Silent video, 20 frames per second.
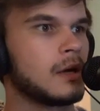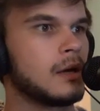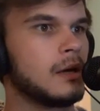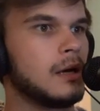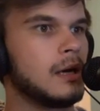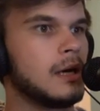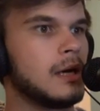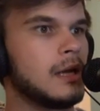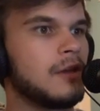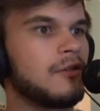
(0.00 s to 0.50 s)

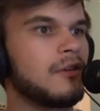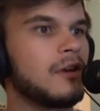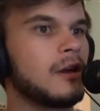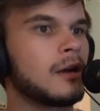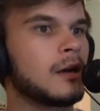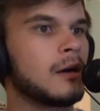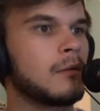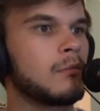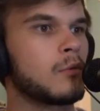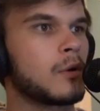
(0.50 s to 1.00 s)
Let's get a
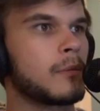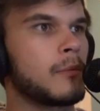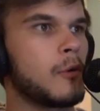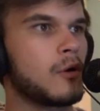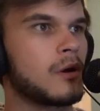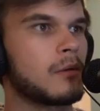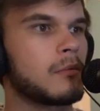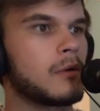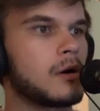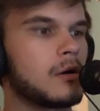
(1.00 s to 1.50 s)
couple more
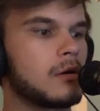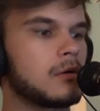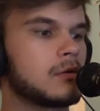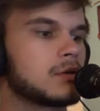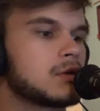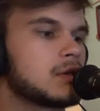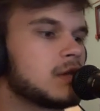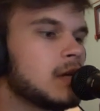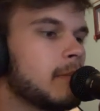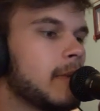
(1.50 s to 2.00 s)

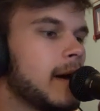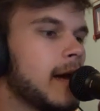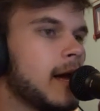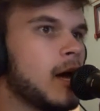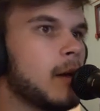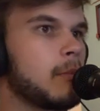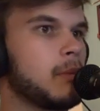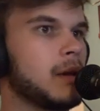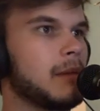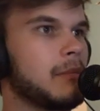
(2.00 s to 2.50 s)
Pokeballs, and by a
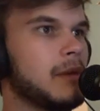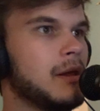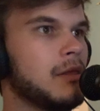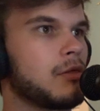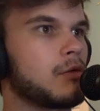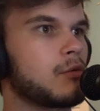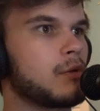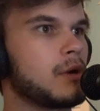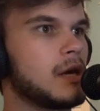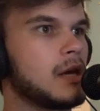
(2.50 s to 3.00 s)
couple I mean
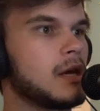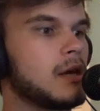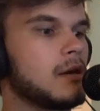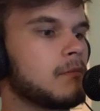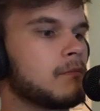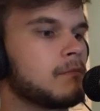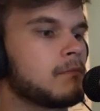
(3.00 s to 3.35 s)
3.